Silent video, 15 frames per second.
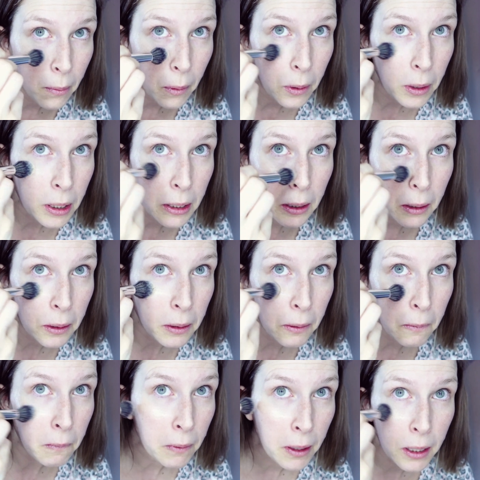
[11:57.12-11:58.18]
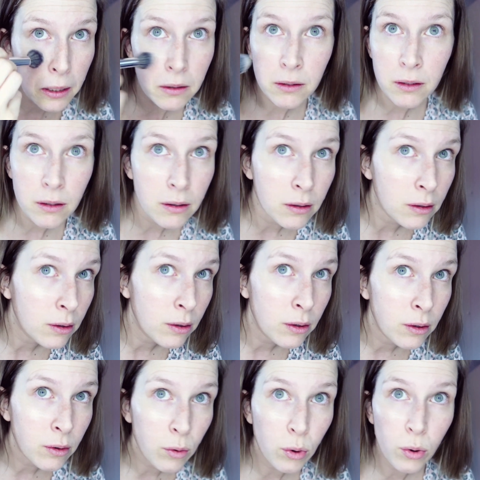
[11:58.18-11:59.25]
put it on your face.
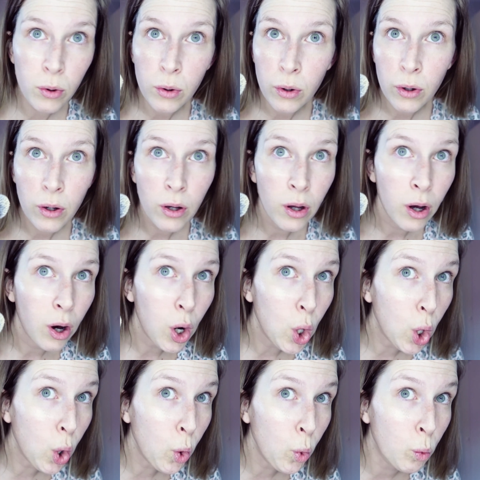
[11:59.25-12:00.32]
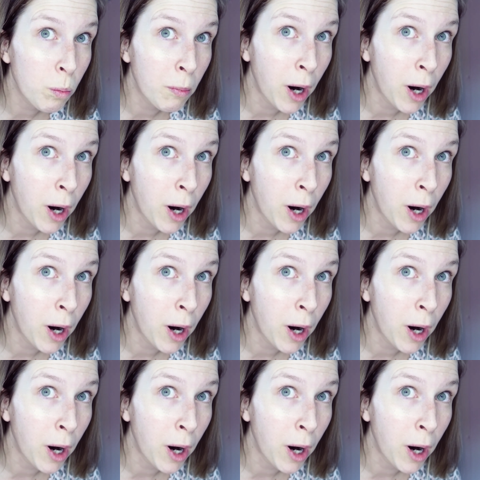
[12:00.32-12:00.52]
Oh, oh